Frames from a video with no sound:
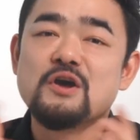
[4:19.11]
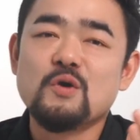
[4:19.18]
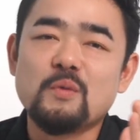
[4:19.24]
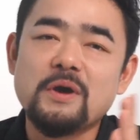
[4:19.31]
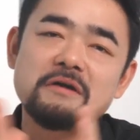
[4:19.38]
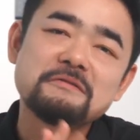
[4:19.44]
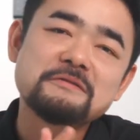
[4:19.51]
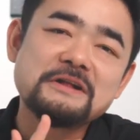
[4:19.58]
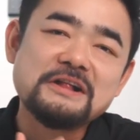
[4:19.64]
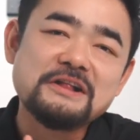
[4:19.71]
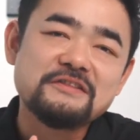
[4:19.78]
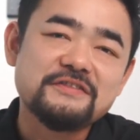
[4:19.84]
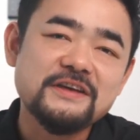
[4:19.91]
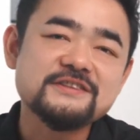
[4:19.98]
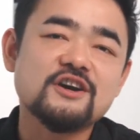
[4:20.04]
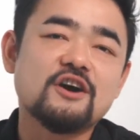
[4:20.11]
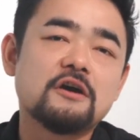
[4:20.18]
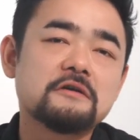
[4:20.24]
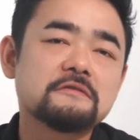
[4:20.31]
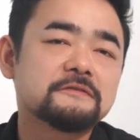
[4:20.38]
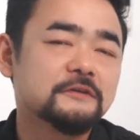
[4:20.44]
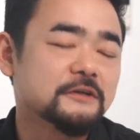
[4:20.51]
Well, that's
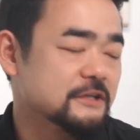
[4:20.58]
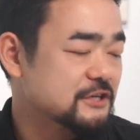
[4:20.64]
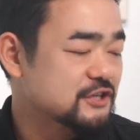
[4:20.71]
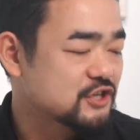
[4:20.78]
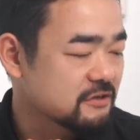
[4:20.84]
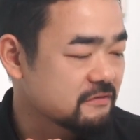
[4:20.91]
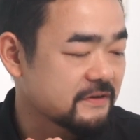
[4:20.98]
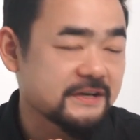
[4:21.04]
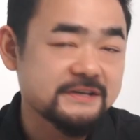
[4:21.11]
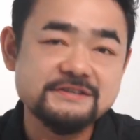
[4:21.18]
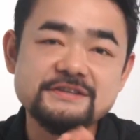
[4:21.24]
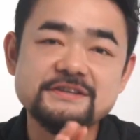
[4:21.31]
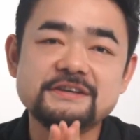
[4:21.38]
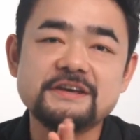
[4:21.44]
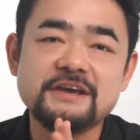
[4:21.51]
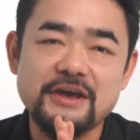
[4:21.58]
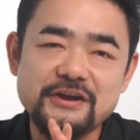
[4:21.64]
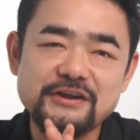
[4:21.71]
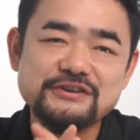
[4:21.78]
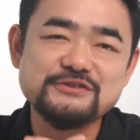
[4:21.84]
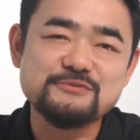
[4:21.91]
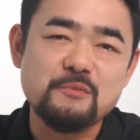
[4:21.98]
all for the GVS
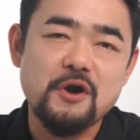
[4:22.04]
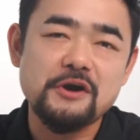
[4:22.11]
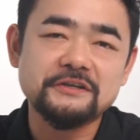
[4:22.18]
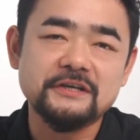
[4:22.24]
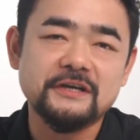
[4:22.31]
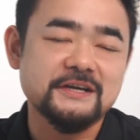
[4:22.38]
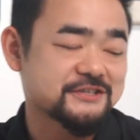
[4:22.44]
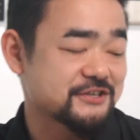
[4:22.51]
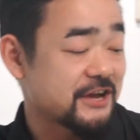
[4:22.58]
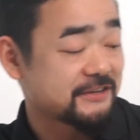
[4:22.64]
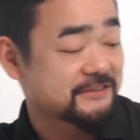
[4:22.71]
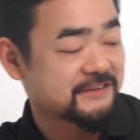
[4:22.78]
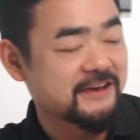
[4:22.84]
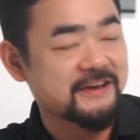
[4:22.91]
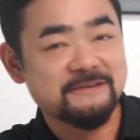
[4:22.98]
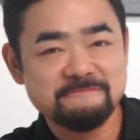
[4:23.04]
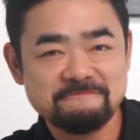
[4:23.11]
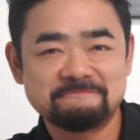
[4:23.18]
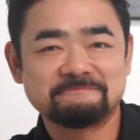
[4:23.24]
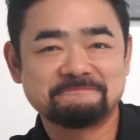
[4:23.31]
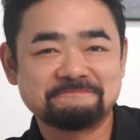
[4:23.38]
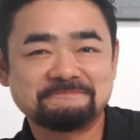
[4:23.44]
KNX Smart Touch S10,
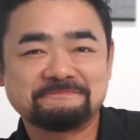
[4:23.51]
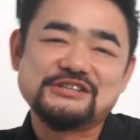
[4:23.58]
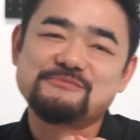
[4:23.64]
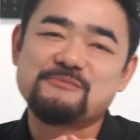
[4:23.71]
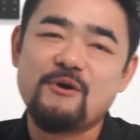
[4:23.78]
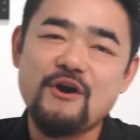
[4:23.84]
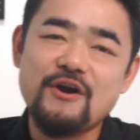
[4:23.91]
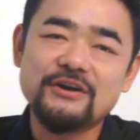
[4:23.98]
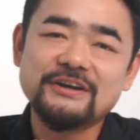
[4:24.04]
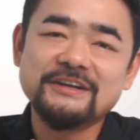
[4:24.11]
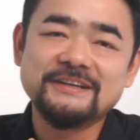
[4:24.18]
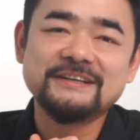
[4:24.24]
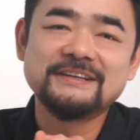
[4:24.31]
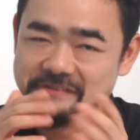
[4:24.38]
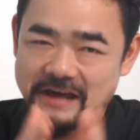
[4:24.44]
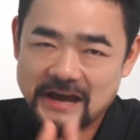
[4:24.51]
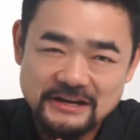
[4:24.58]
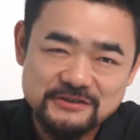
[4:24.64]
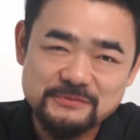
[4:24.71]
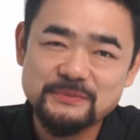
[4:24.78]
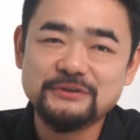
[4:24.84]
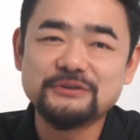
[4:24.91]
a smart,
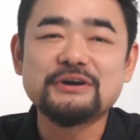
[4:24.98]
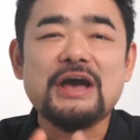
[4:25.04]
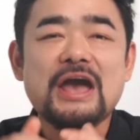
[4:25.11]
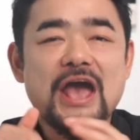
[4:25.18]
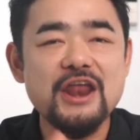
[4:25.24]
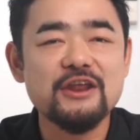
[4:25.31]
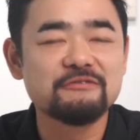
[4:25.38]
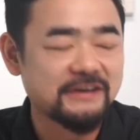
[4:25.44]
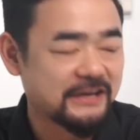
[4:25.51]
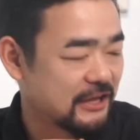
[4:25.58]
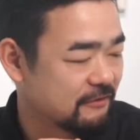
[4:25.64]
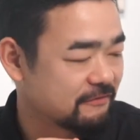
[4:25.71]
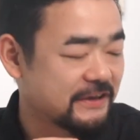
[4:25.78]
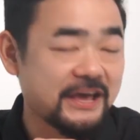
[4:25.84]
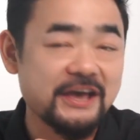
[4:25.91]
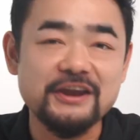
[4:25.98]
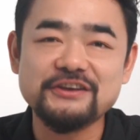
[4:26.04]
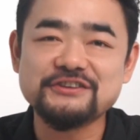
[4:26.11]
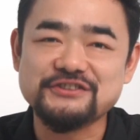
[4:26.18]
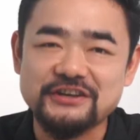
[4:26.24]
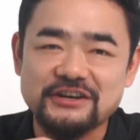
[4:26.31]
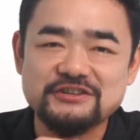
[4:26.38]
flexible, innovative
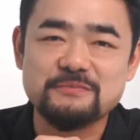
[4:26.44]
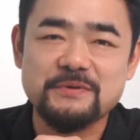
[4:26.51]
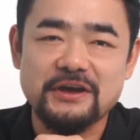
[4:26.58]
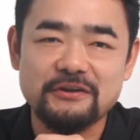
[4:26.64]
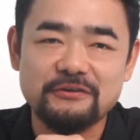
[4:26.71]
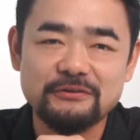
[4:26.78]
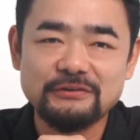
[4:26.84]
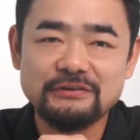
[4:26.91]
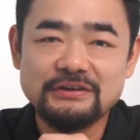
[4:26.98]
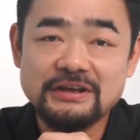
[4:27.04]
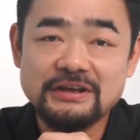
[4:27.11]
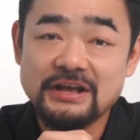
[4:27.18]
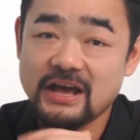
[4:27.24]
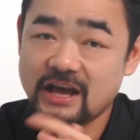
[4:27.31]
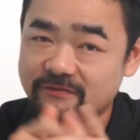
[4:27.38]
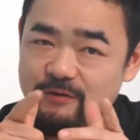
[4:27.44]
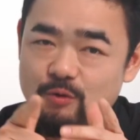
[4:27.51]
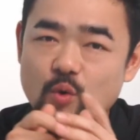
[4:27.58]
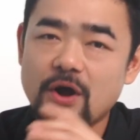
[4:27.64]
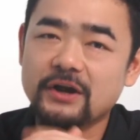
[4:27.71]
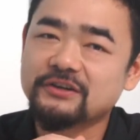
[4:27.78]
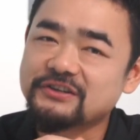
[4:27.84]
KNX touch panel. And if you
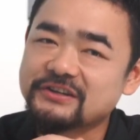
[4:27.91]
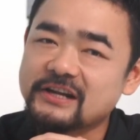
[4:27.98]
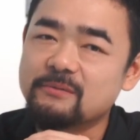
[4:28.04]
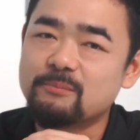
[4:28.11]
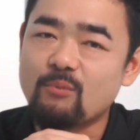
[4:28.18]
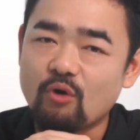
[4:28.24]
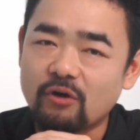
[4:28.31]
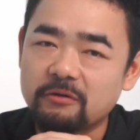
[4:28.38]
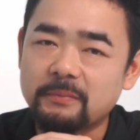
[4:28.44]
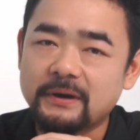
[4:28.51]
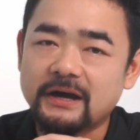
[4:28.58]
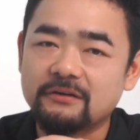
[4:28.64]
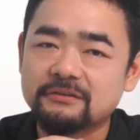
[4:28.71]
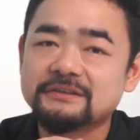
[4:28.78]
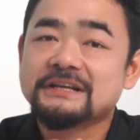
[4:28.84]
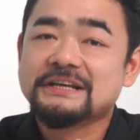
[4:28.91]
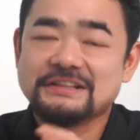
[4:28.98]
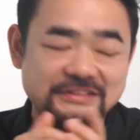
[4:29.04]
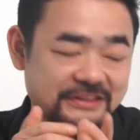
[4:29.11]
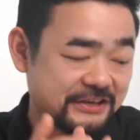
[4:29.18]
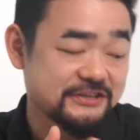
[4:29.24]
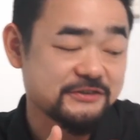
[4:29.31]
want to learn more about
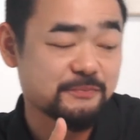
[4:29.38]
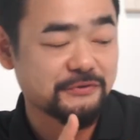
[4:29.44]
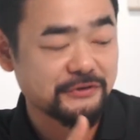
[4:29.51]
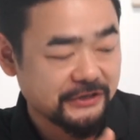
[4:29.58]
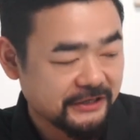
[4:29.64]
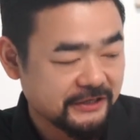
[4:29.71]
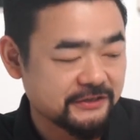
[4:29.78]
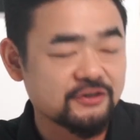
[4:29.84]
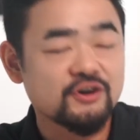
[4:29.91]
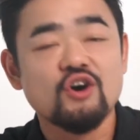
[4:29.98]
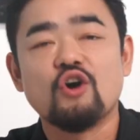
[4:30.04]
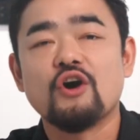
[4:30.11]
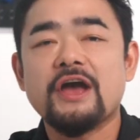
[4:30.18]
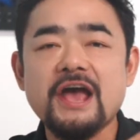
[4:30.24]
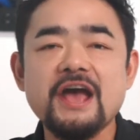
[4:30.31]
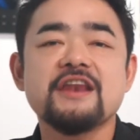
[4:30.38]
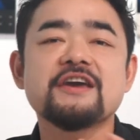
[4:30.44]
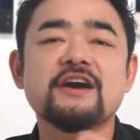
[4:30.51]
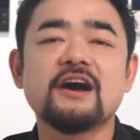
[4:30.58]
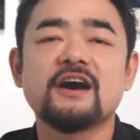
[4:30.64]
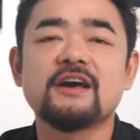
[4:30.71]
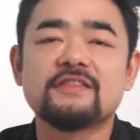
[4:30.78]
this product or any
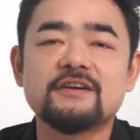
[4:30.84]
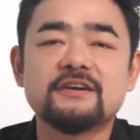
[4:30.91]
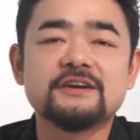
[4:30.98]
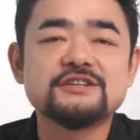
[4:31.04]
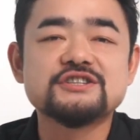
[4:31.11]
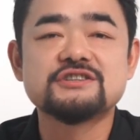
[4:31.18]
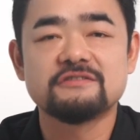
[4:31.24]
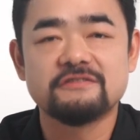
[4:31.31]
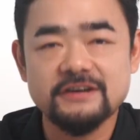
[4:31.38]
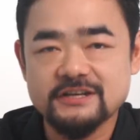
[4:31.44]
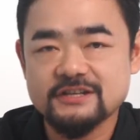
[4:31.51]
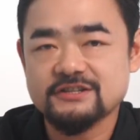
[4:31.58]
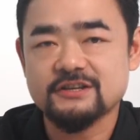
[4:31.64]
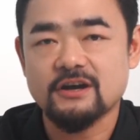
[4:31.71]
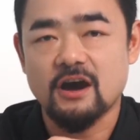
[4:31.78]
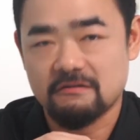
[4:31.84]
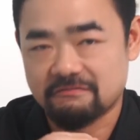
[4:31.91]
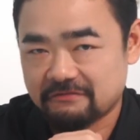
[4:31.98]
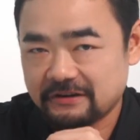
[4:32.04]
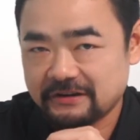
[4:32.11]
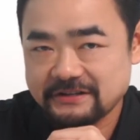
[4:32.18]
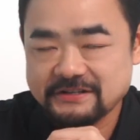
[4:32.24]
other GVS
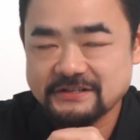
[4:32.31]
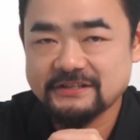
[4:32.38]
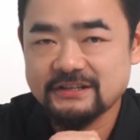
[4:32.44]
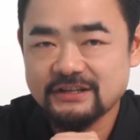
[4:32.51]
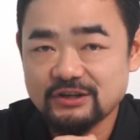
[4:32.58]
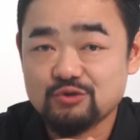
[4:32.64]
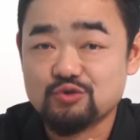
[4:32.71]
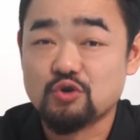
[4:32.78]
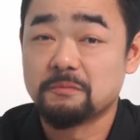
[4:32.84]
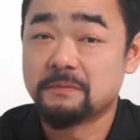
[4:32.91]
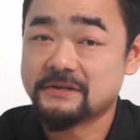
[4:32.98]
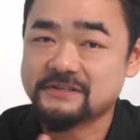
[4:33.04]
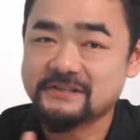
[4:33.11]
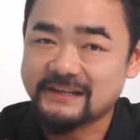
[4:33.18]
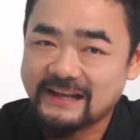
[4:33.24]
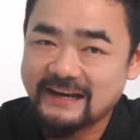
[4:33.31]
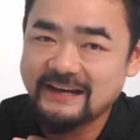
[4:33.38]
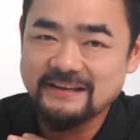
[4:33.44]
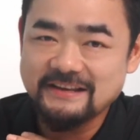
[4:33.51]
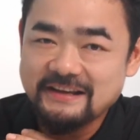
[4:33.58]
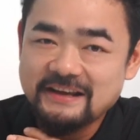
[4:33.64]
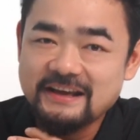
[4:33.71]
offerings, drop us a
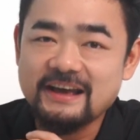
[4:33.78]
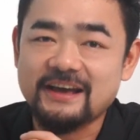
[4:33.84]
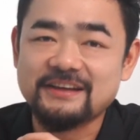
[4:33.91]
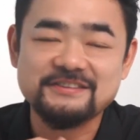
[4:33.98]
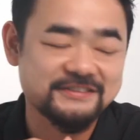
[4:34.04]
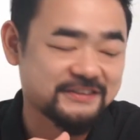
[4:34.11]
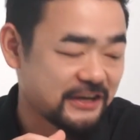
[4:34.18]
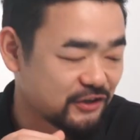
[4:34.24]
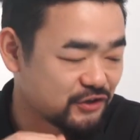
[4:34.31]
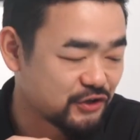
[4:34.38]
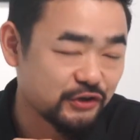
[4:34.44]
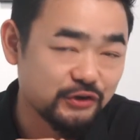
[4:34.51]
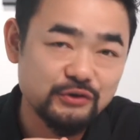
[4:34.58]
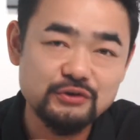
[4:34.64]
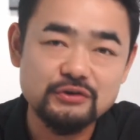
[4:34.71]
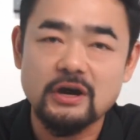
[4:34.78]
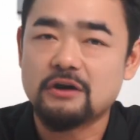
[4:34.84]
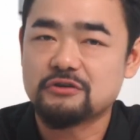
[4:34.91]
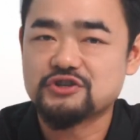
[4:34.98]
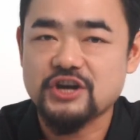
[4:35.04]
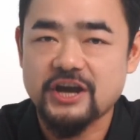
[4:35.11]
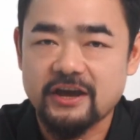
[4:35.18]
line and stay tuned to
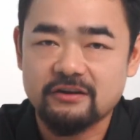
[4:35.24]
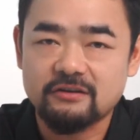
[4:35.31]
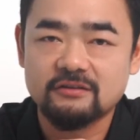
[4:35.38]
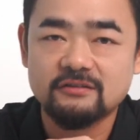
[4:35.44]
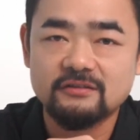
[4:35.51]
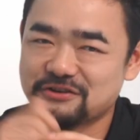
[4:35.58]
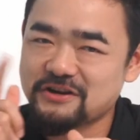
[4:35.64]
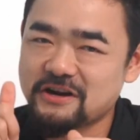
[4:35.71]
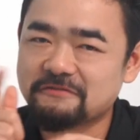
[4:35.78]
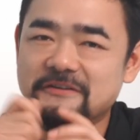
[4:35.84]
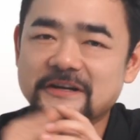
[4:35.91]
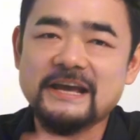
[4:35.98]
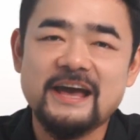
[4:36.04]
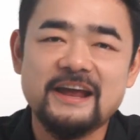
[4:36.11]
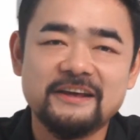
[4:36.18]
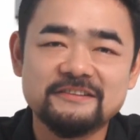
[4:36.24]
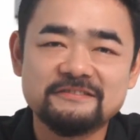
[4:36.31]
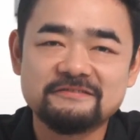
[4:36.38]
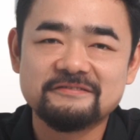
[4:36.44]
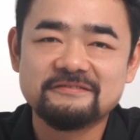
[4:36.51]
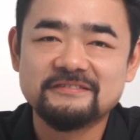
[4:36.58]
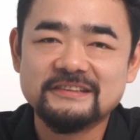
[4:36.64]
our channel. Do not forget it,
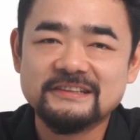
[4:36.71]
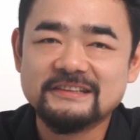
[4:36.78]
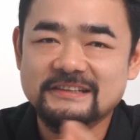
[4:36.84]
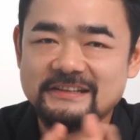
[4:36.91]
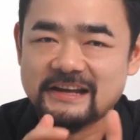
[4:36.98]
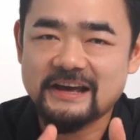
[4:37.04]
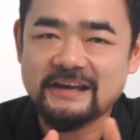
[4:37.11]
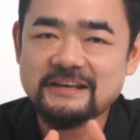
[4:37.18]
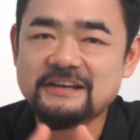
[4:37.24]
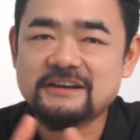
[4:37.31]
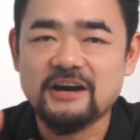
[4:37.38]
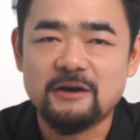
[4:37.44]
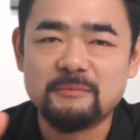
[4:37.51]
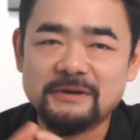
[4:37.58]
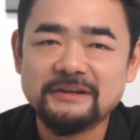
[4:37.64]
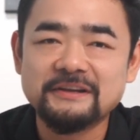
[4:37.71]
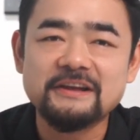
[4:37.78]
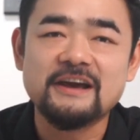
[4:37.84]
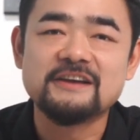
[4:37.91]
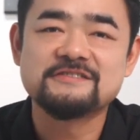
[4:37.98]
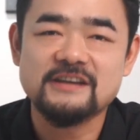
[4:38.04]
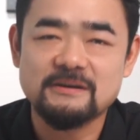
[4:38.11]
like, comment,
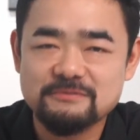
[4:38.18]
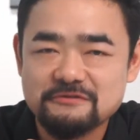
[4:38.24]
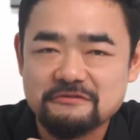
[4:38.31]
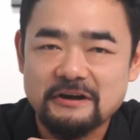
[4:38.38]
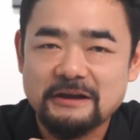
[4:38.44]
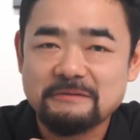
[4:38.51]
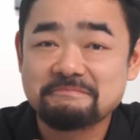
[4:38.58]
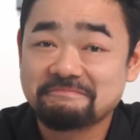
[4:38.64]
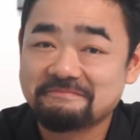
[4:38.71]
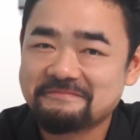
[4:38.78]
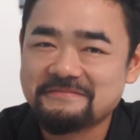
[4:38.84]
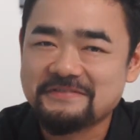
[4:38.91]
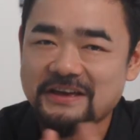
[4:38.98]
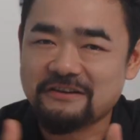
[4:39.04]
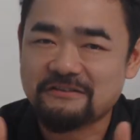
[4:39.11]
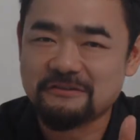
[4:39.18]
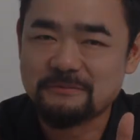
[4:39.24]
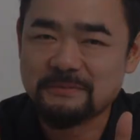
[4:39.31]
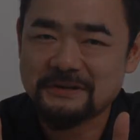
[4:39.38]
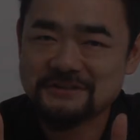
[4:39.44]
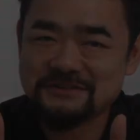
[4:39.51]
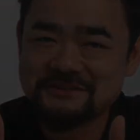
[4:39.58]
and subscribe. Thank you very
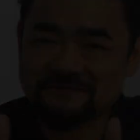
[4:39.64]
much.